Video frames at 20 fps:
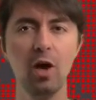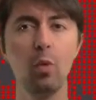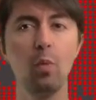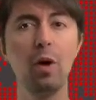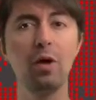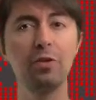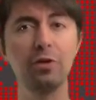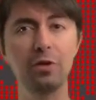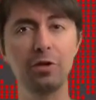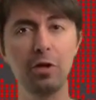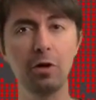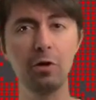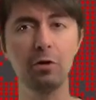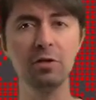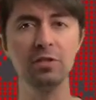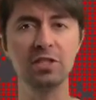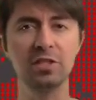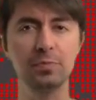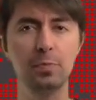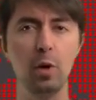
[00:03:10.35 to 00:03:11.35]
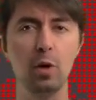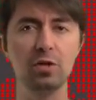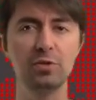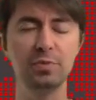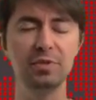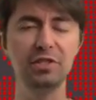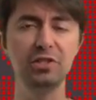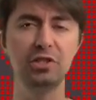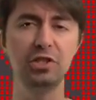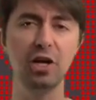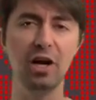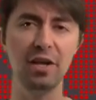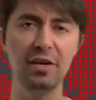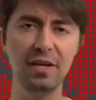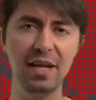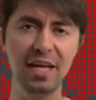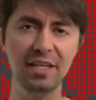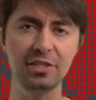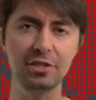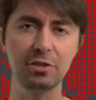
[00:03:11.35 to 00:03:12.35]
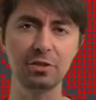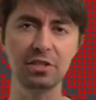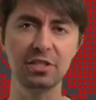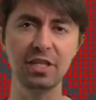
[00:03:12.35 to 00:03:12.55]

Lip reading: while their current spokesman, John Nestor,